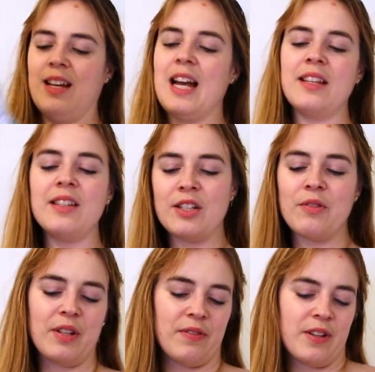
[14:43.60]
I think these are
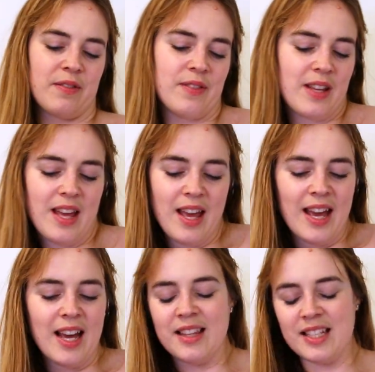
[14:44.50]
really fun.
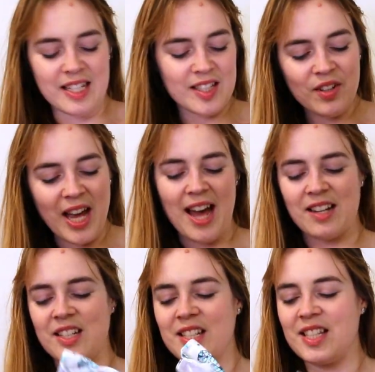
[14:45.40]
The Disco
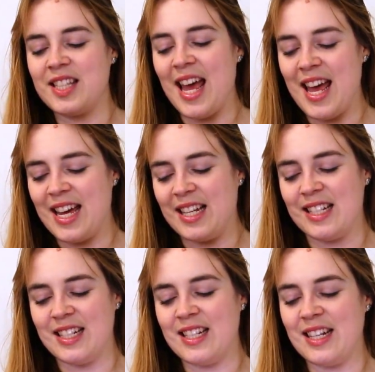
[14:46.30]
Cactus,
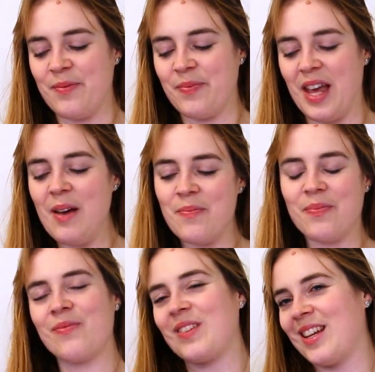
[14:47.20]
and
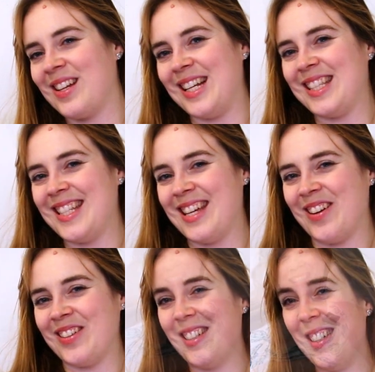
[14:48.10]
let's see it
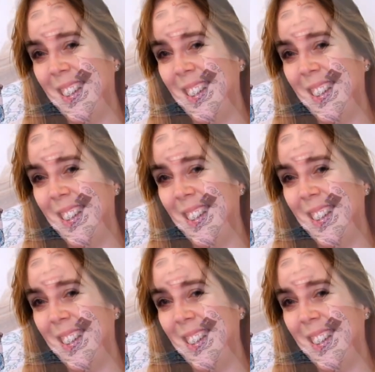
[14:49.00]
on.